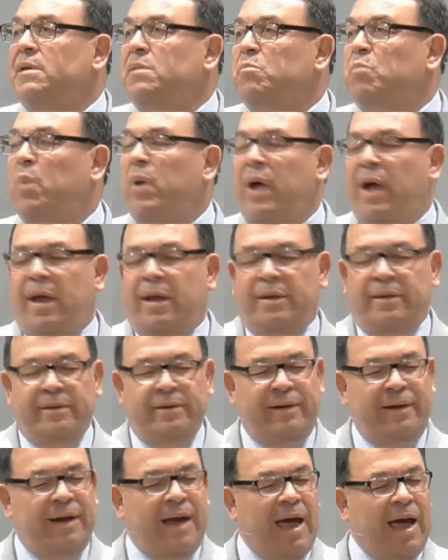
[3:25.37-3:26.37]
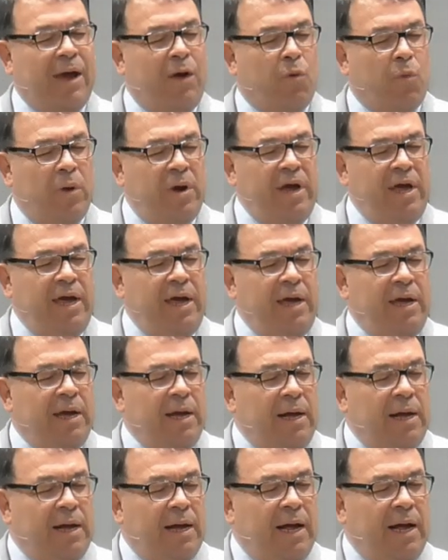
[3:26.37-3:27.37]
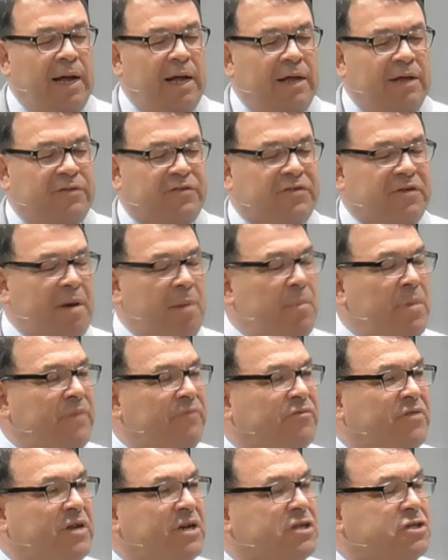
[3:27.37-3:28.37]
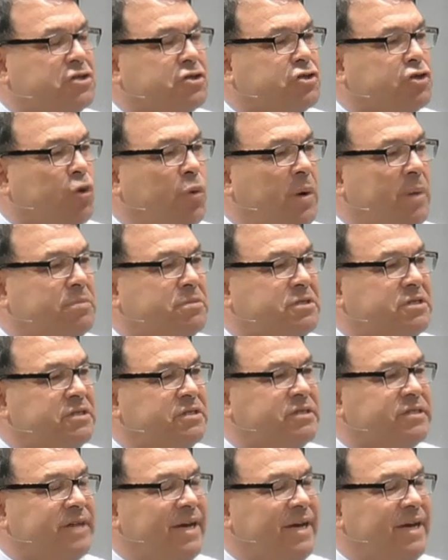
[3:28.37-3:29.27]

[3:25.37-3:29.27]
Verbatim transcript: But, and I agree, some of the descriptions